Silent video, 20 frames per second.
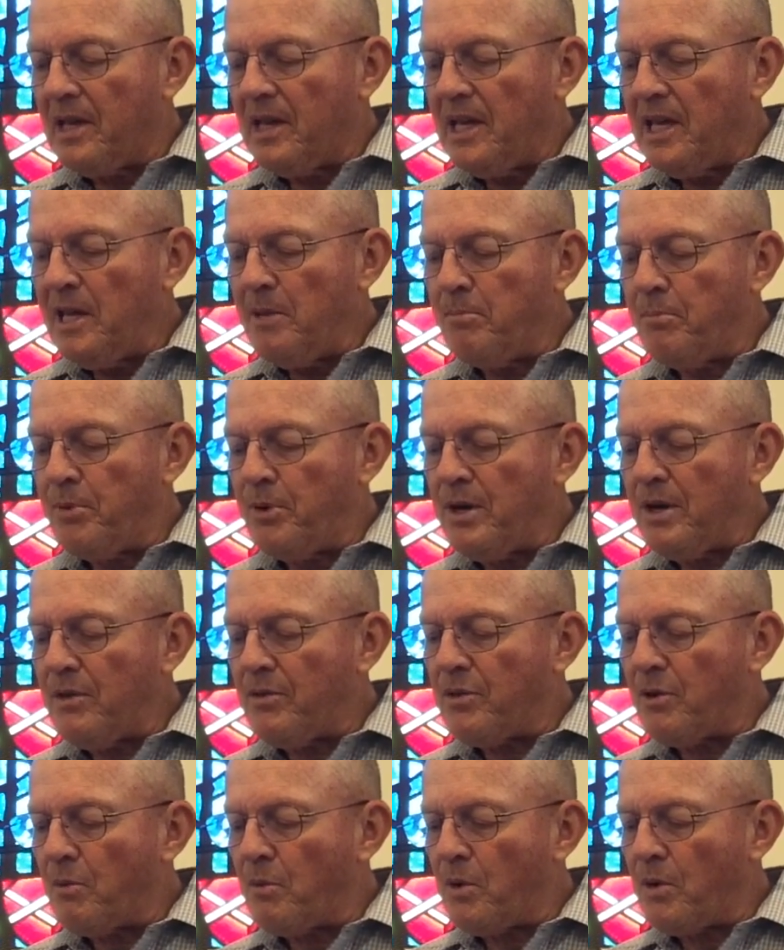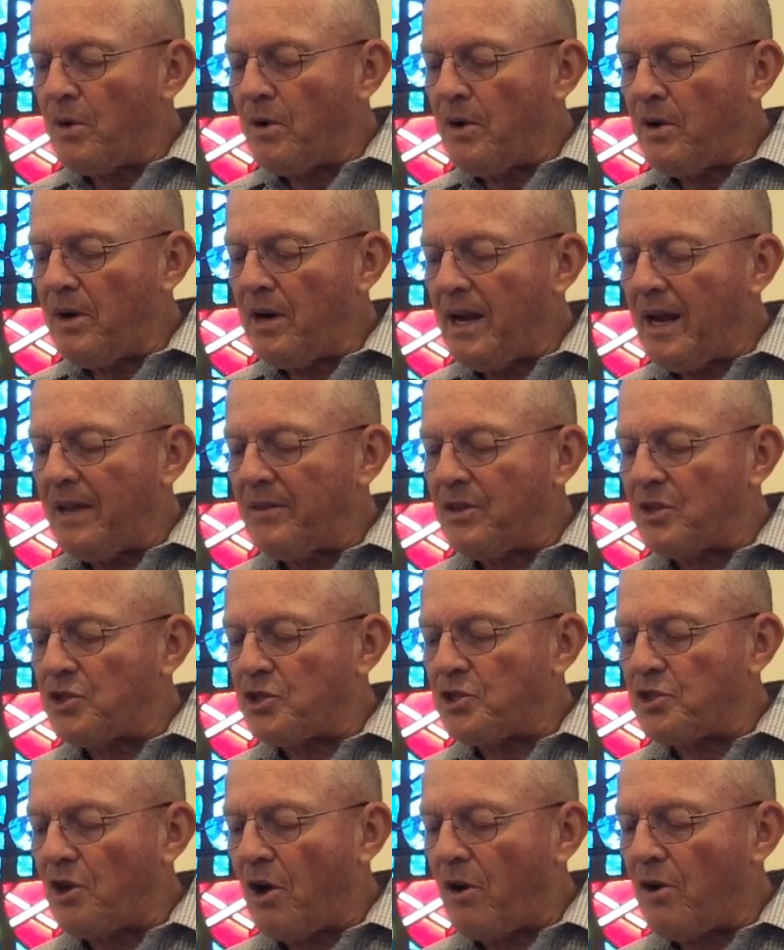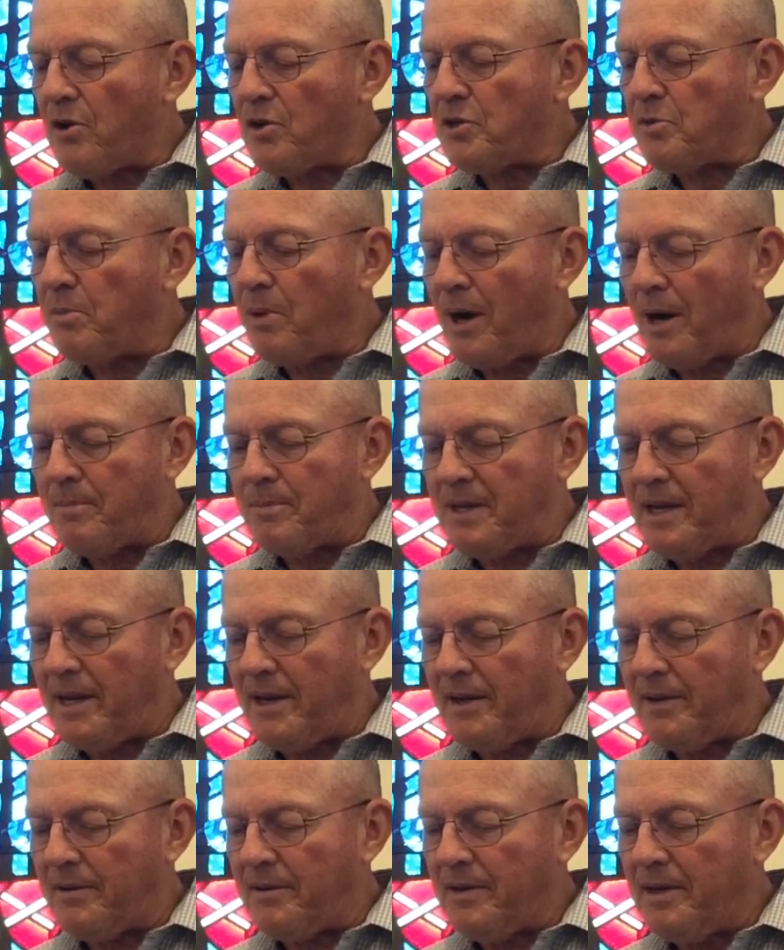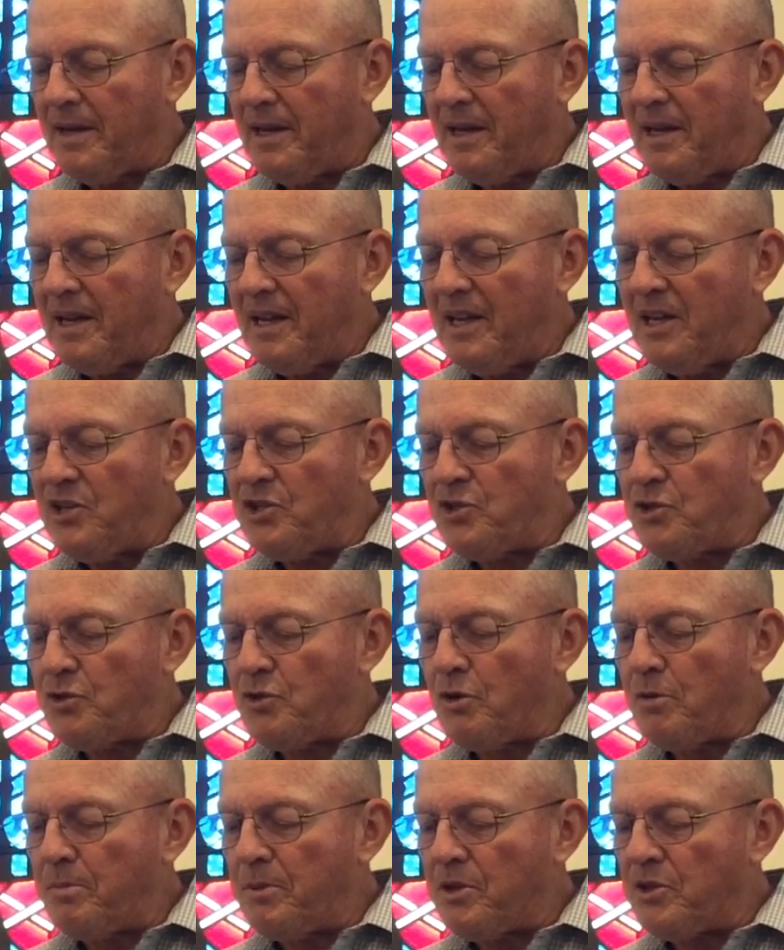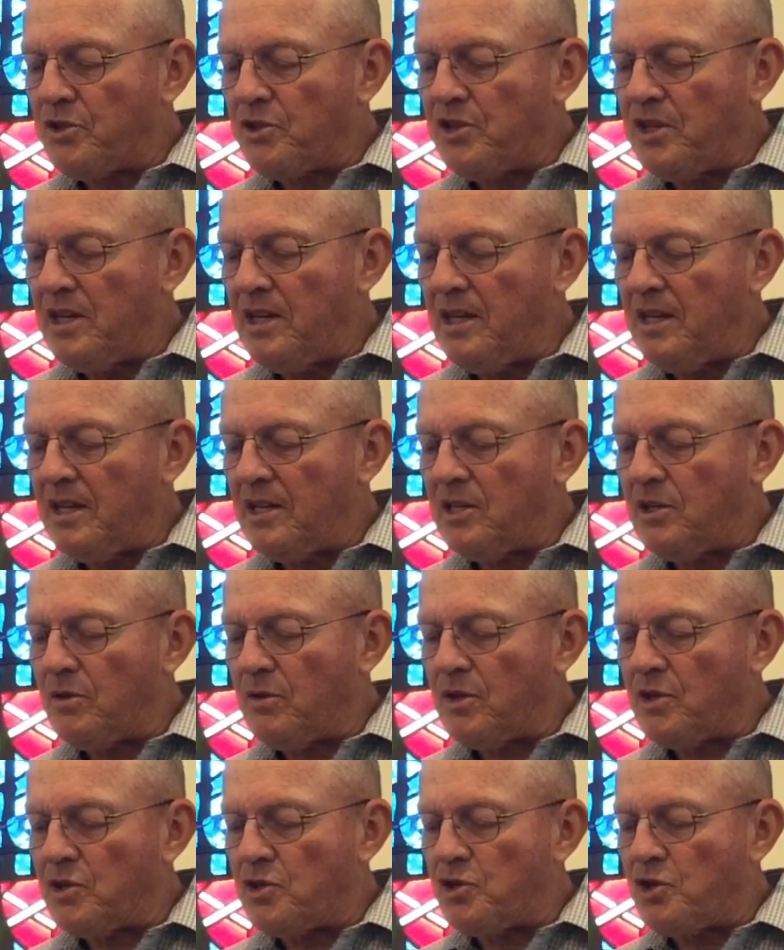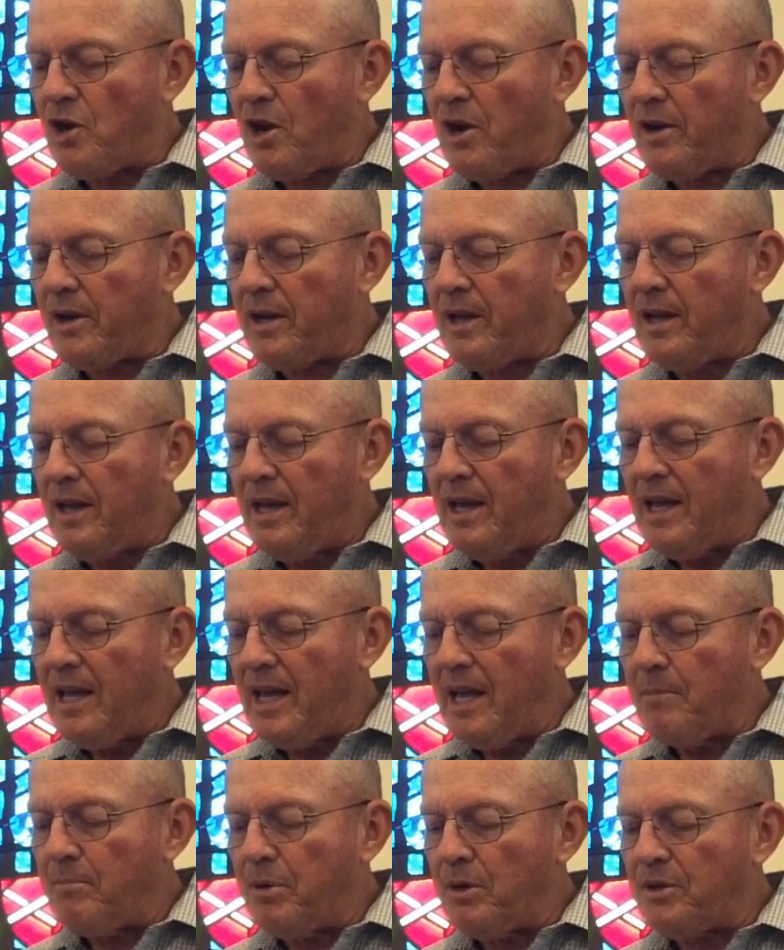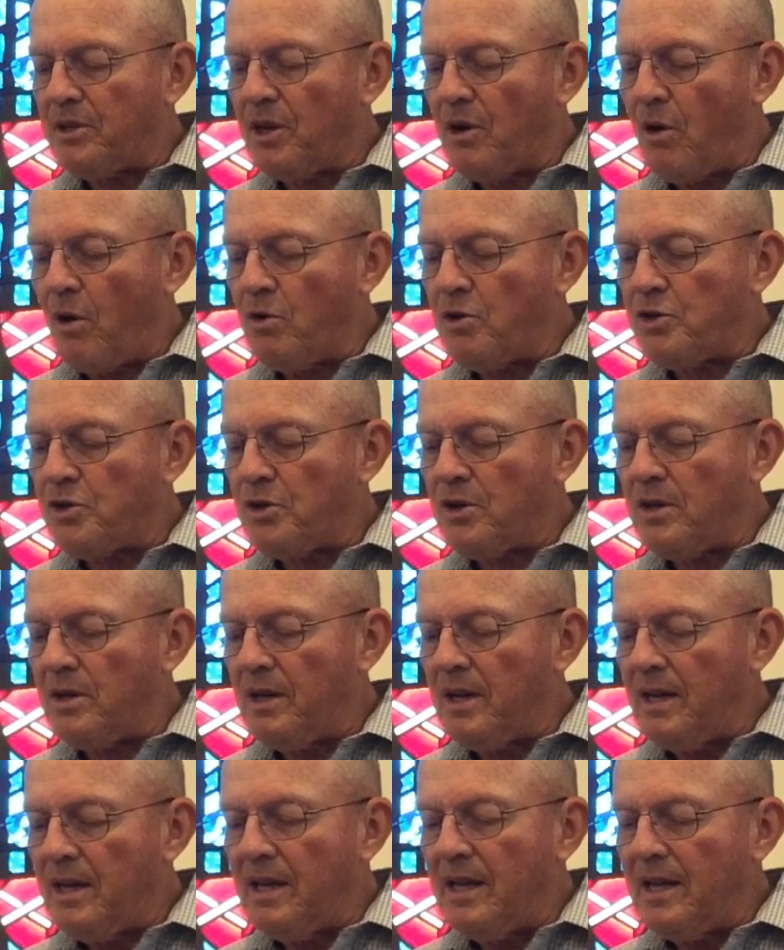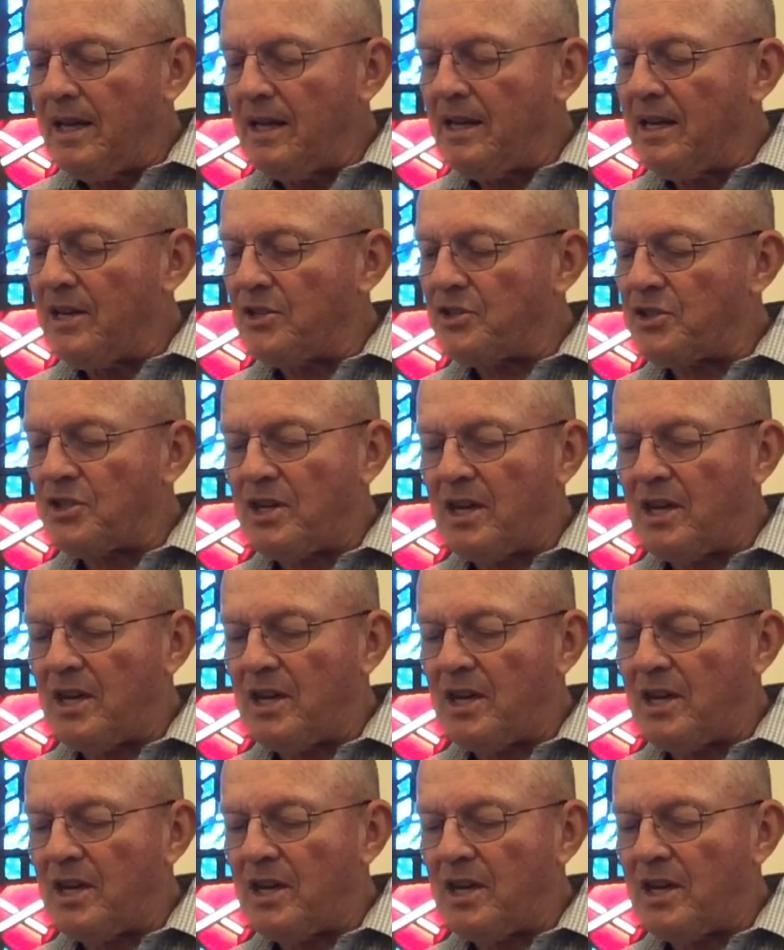He breathed the word and the stars popped out. He scooped the sea into his jug and put the ocean in his